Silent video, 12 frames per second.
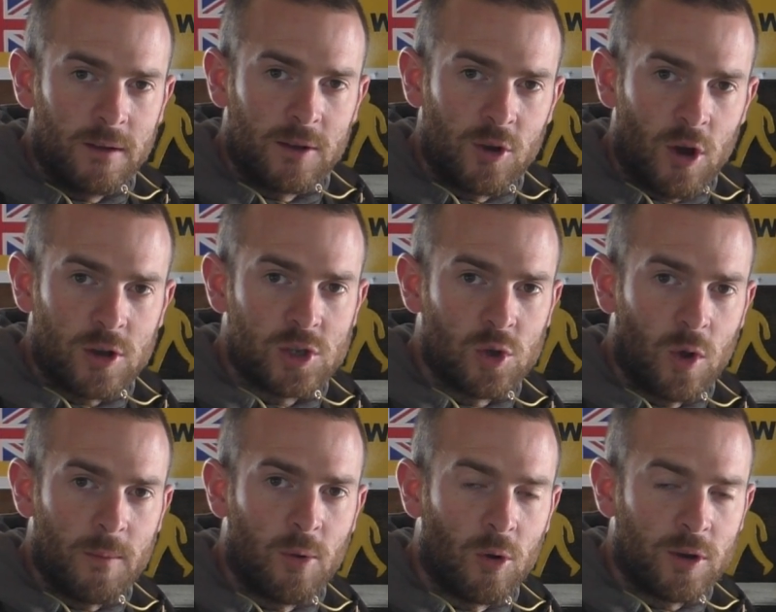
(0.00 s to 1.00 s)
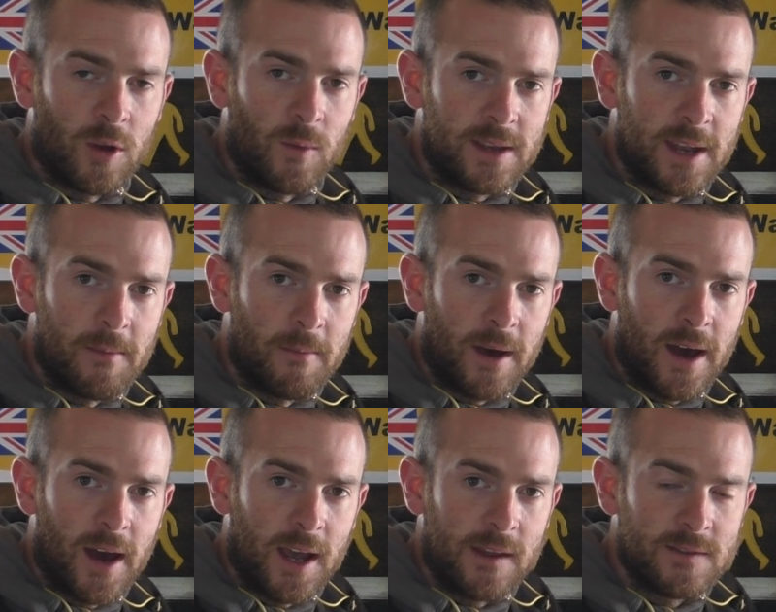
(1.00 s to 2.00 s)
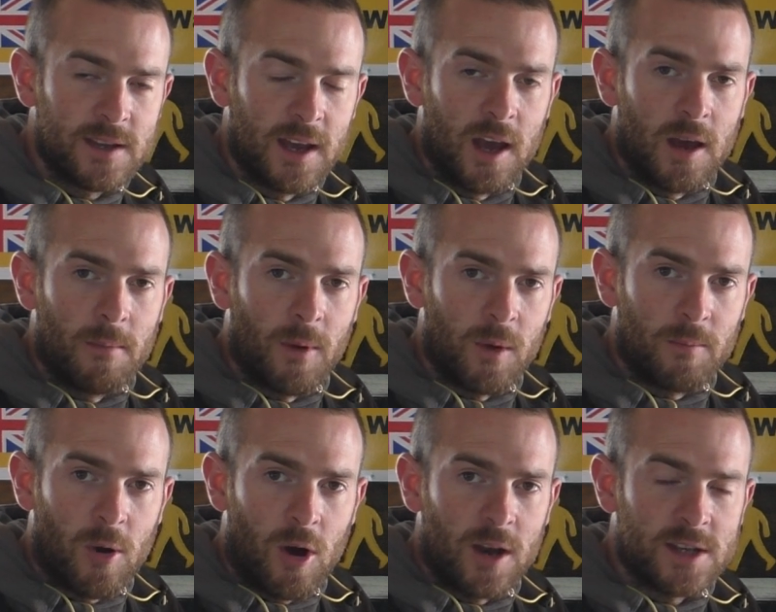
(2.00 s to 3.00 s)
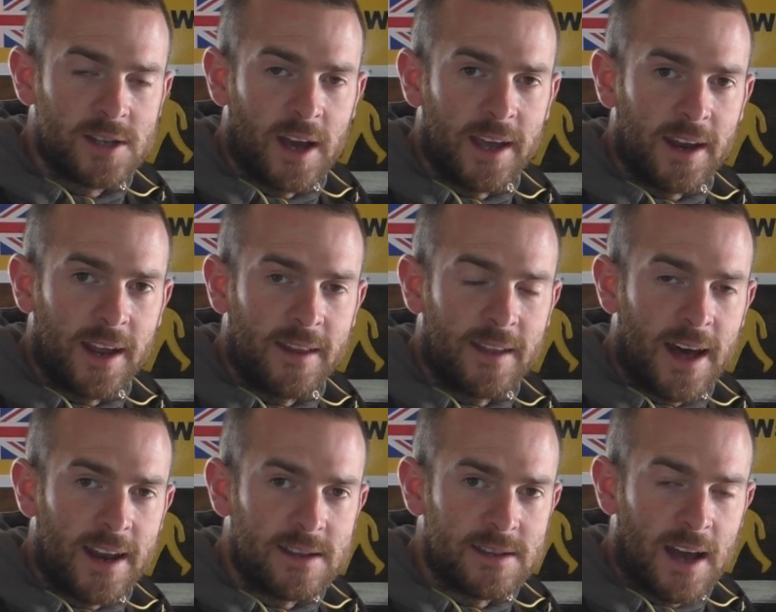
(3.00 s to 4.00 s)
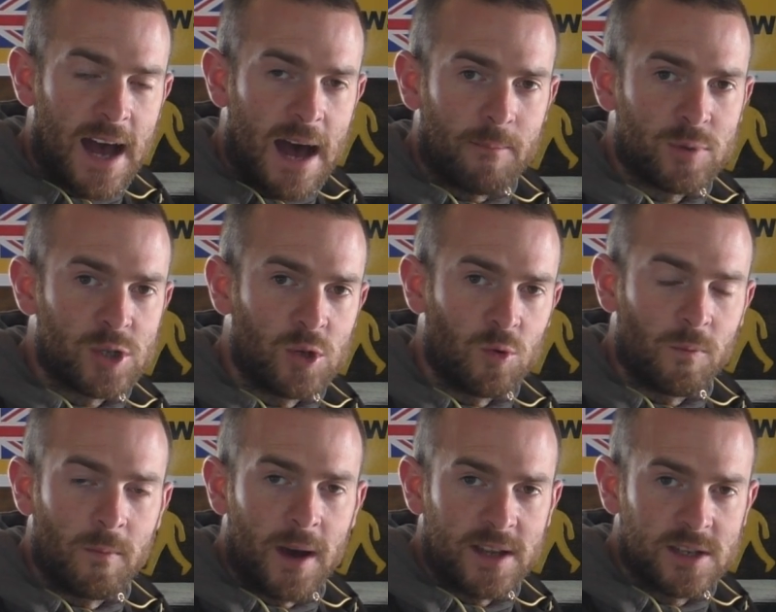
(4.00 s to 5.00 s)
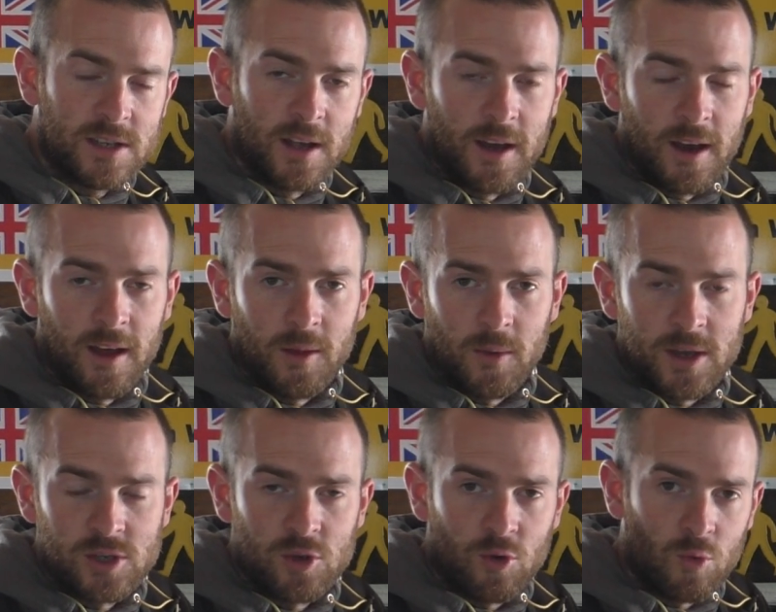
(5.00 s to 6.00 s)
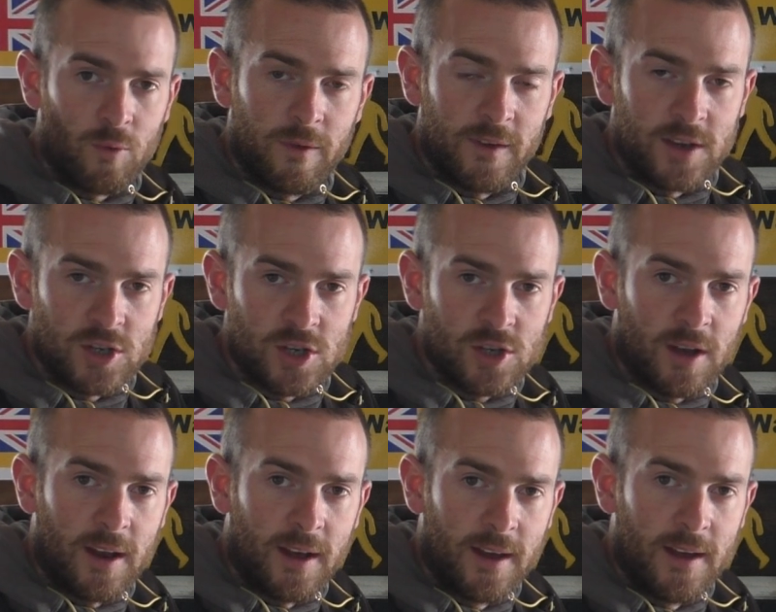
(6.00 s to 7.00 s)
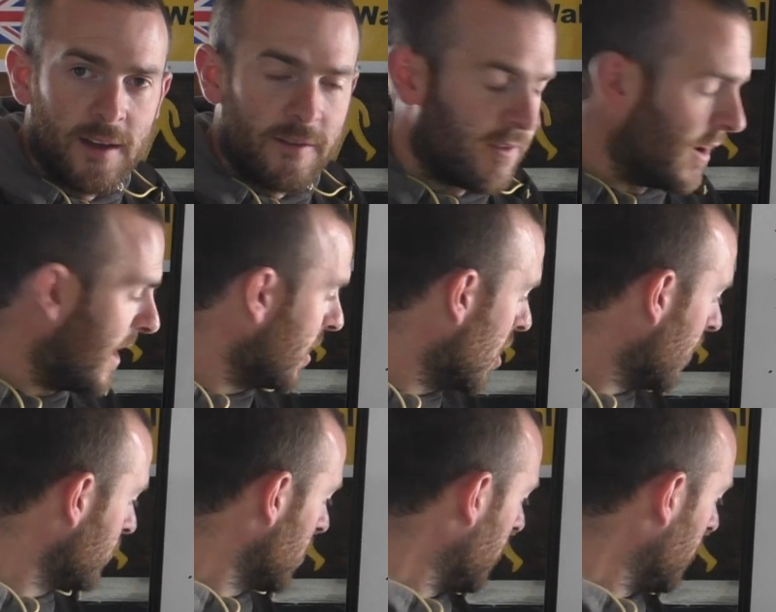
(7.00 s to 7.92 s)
Not so important with timber hives, but with polystyrene, that is an absolute must. Otherwise your roof is just going to fly off.